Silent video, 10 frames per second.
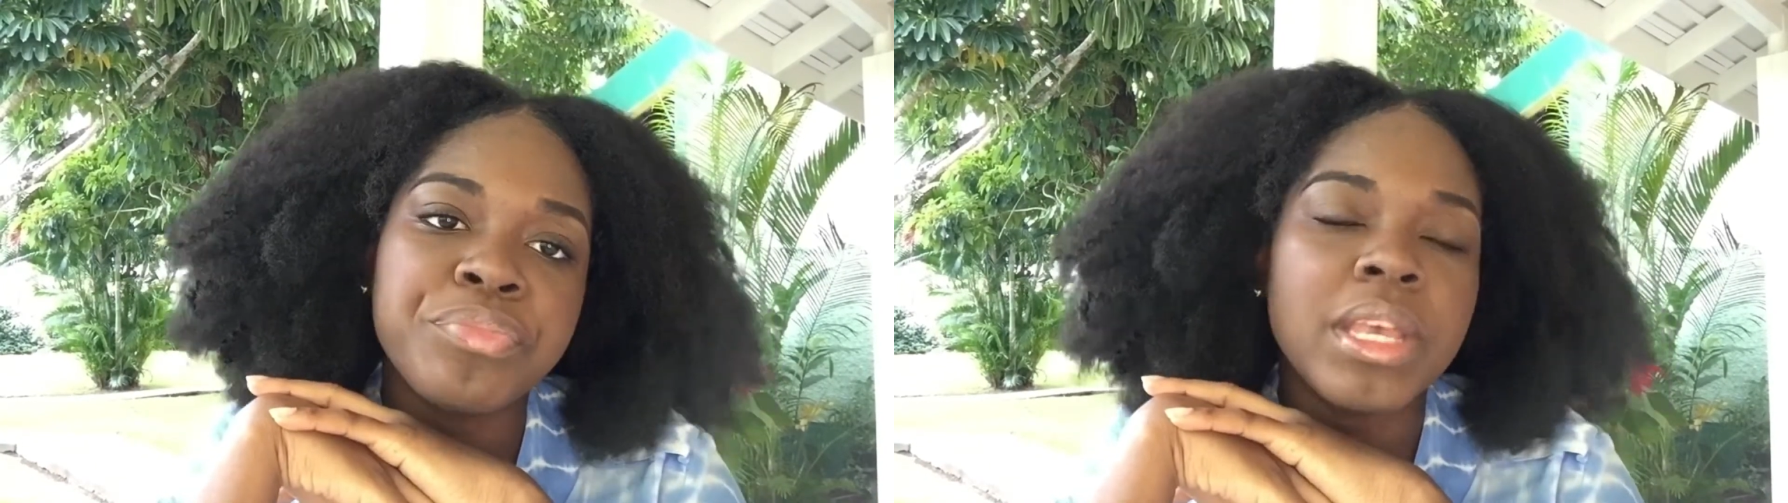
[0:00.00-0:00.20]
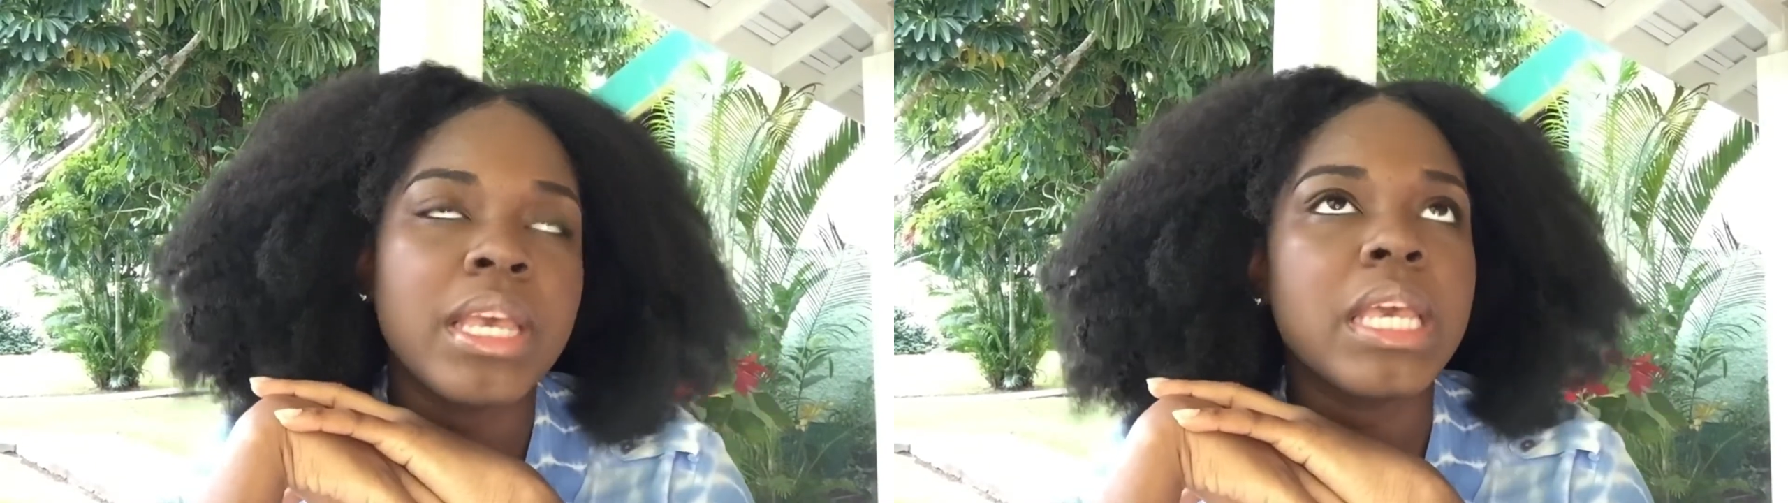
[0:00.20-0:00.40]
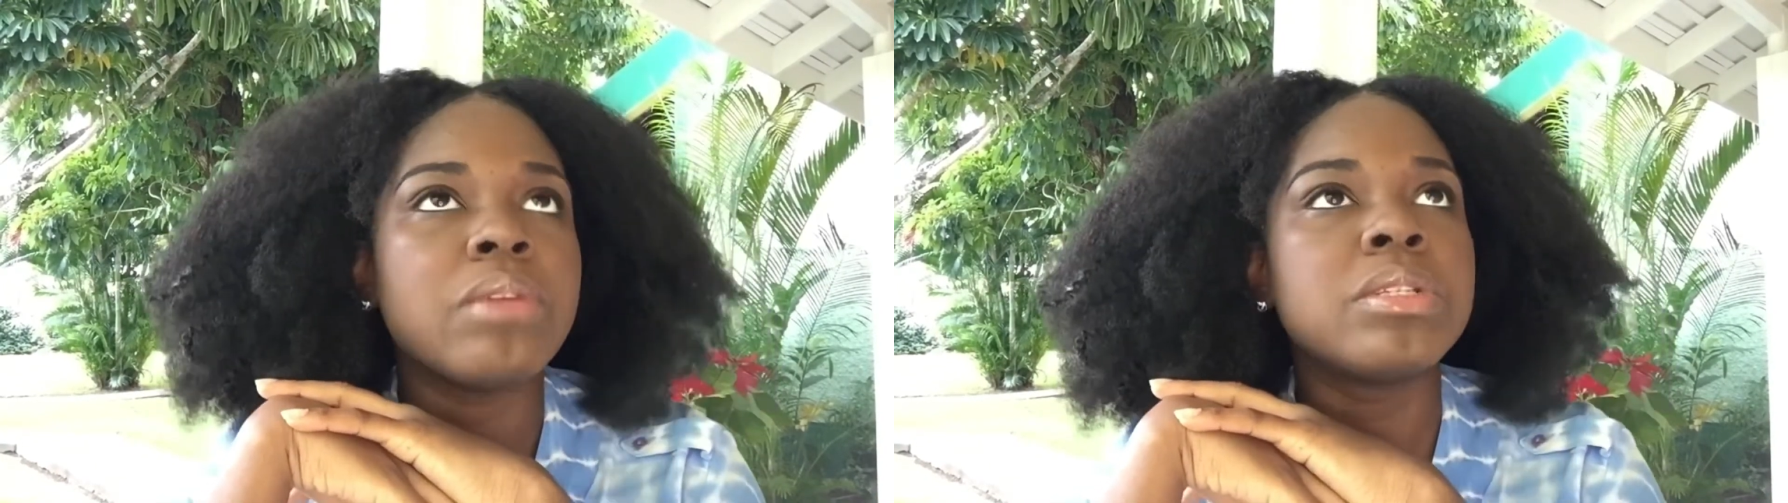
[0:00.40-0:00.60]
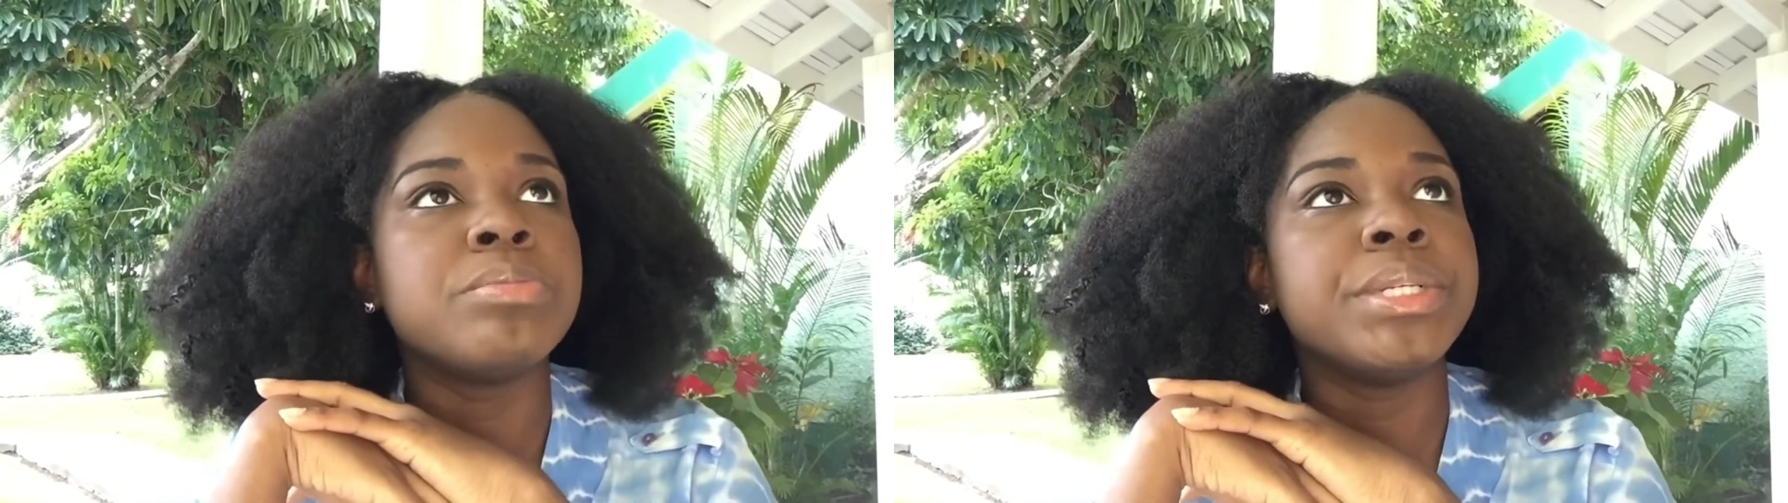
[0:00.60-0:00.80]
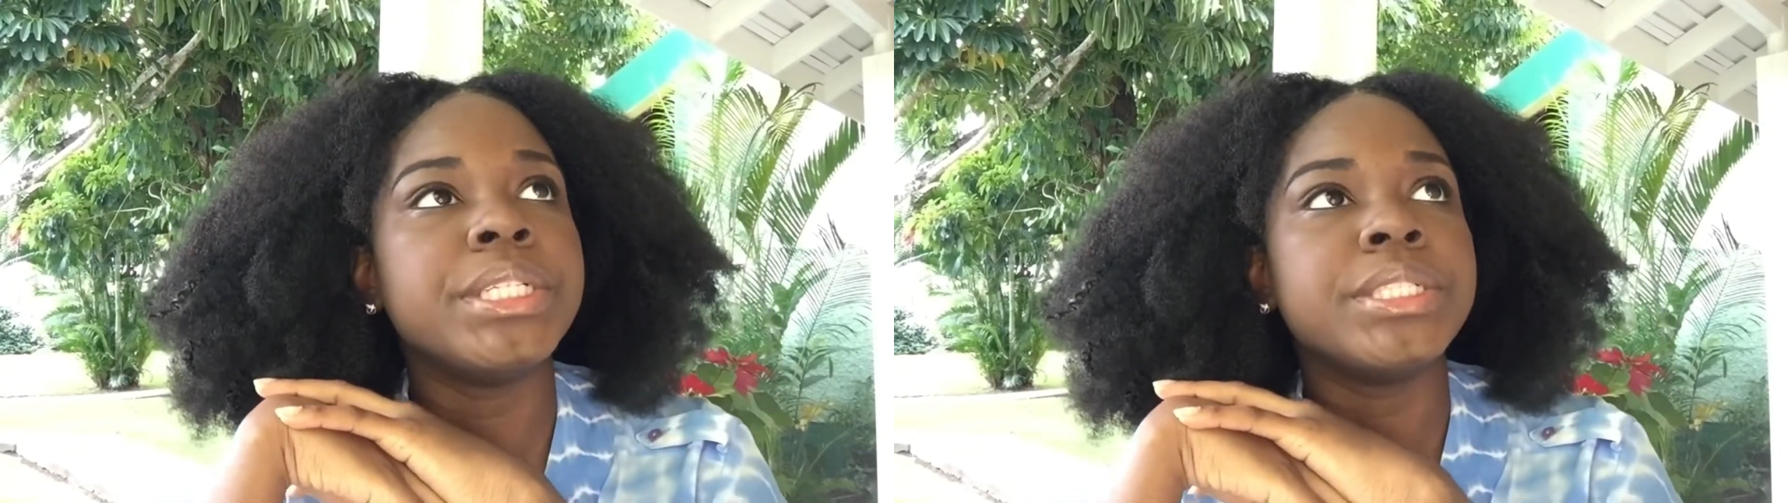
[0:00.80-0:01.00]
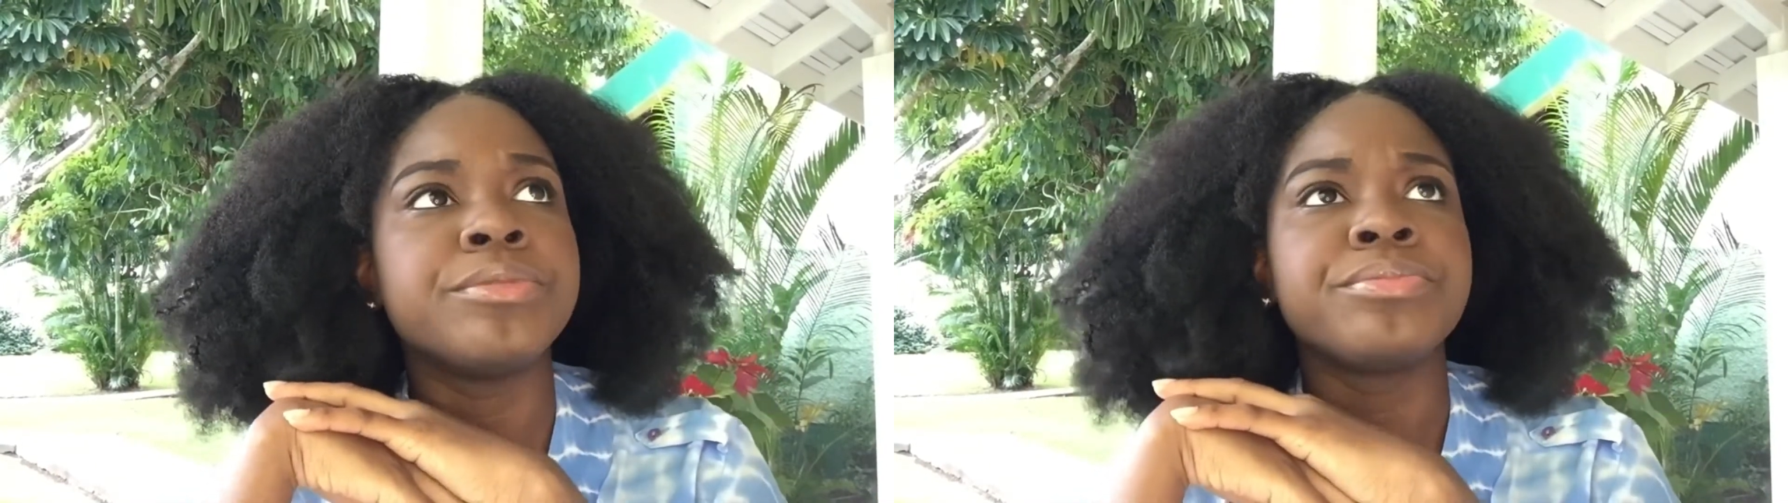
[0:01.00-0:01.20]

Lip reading: It gives me